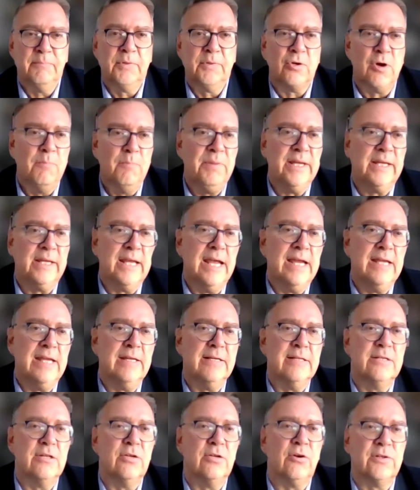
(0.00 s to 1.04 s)

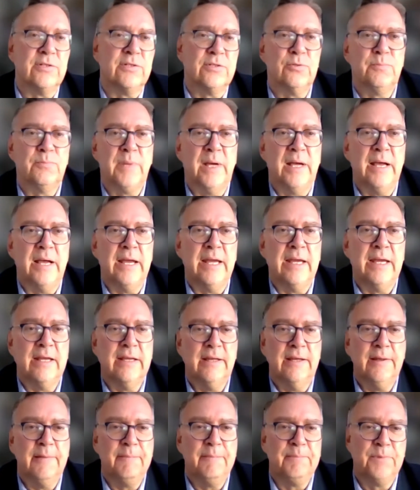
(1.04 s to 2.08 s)
complicated also
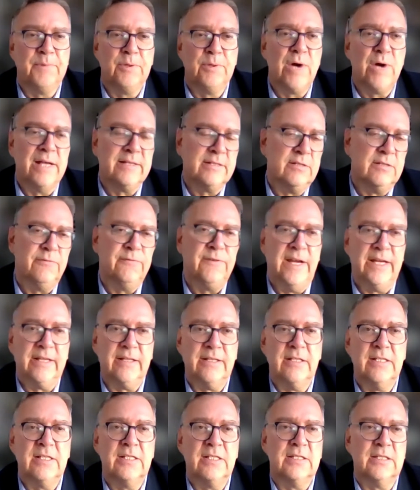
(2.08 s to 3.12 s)
by two other
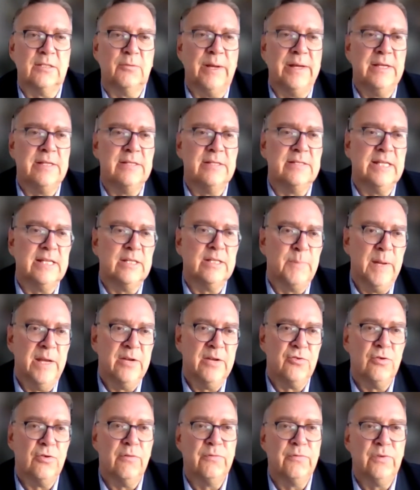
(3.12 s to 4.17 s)
factors. One is the
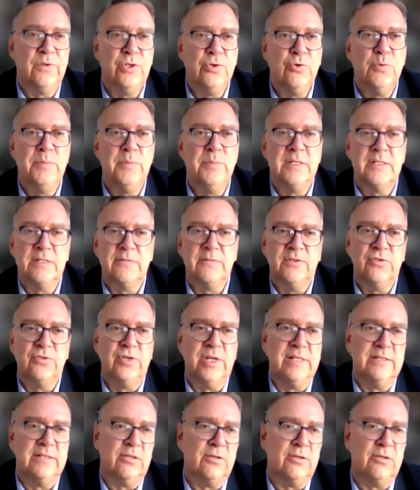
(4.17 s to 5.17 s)
expansion of renewables, which has